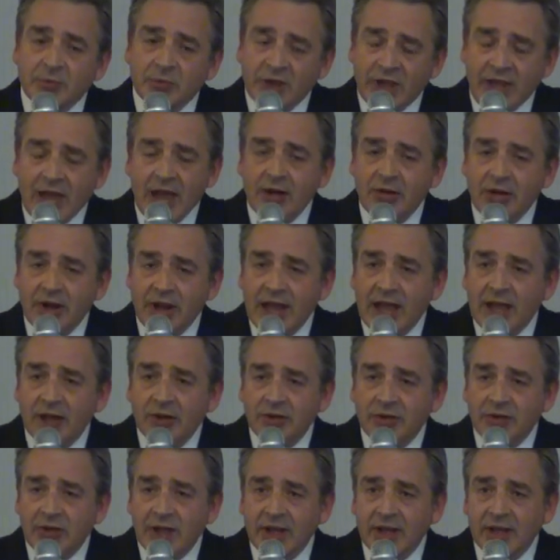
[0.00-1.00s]
carry
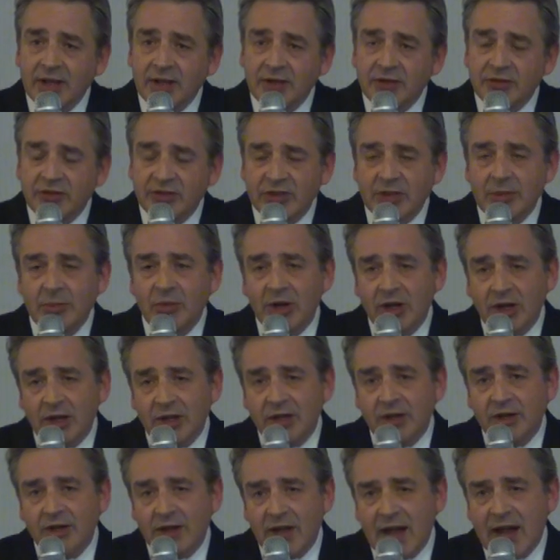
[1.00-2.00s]
out a
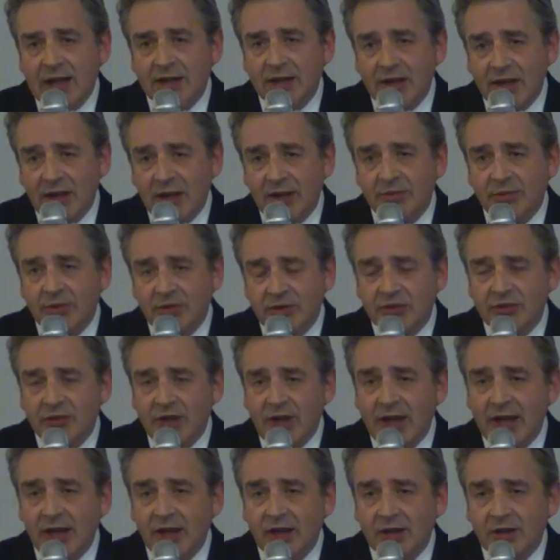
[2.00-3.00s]
similar 9/11
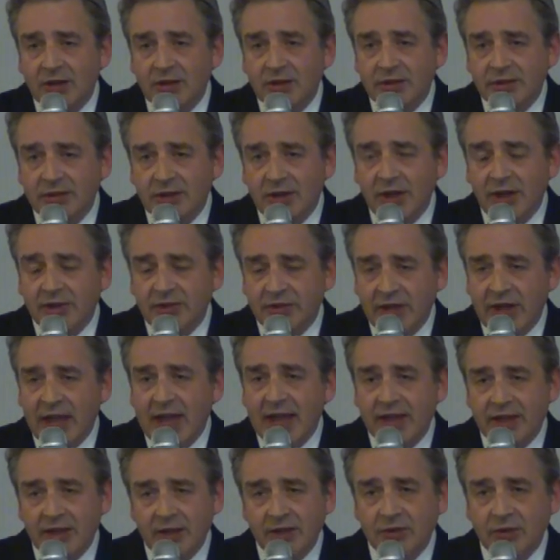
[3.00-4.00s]
style
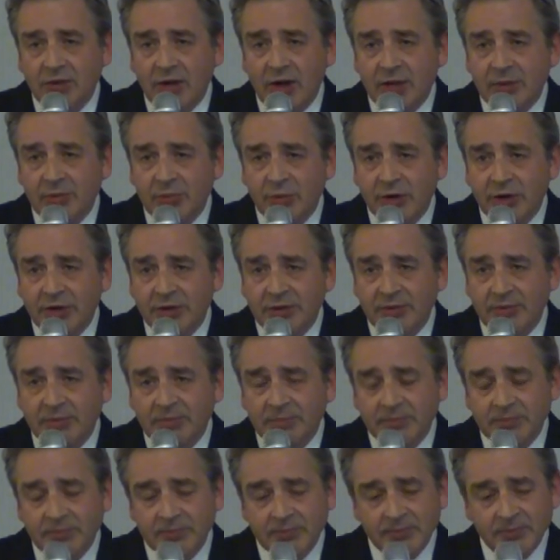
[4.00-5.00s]
attack in Great Britain.
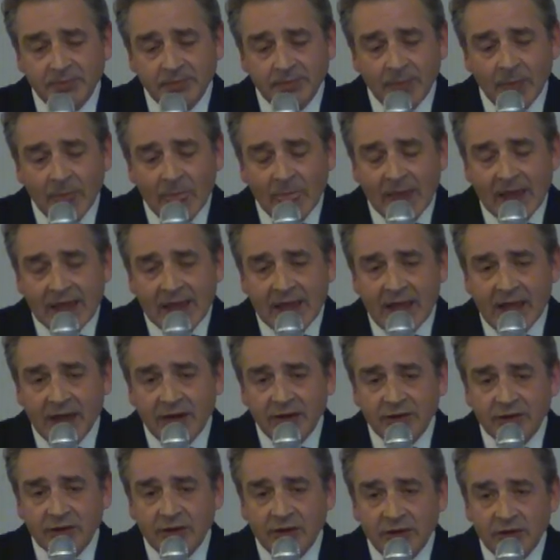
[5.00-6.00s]

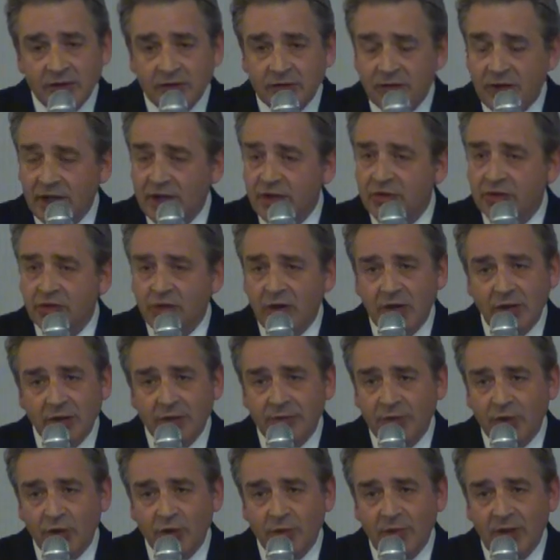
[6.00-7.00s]
And literally
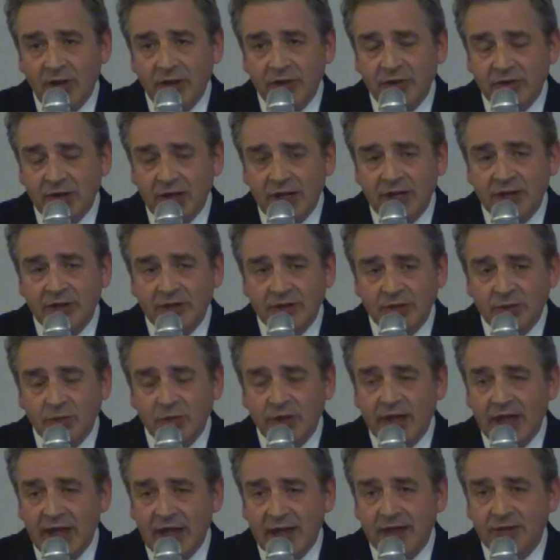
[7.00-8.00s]
a few months later
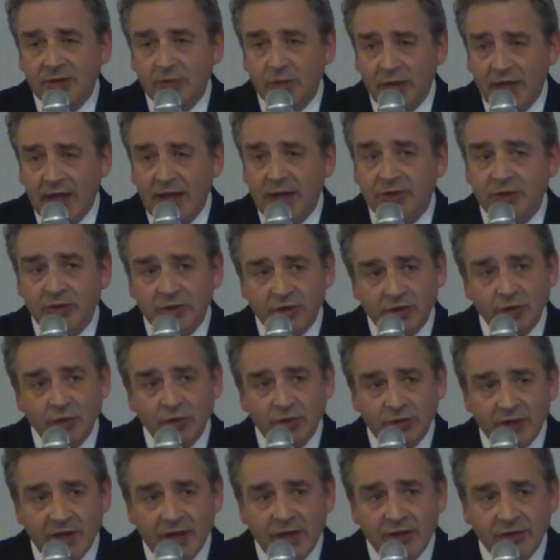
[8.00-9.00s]
we had the
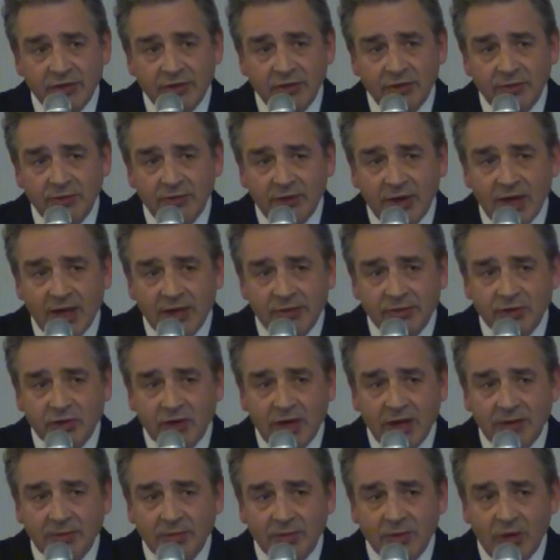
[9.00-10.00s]
2005
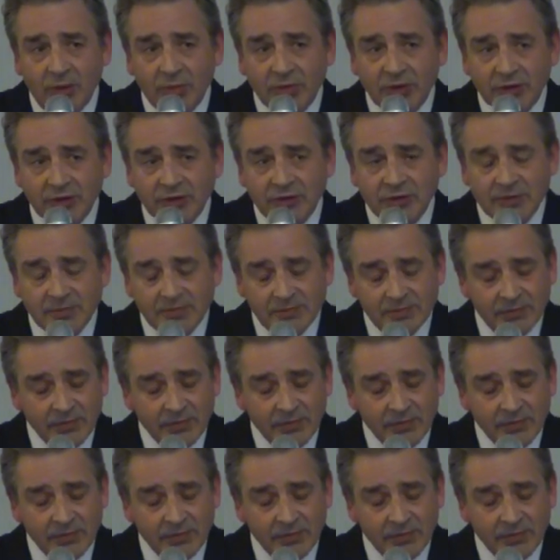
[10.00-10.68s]
train bombings.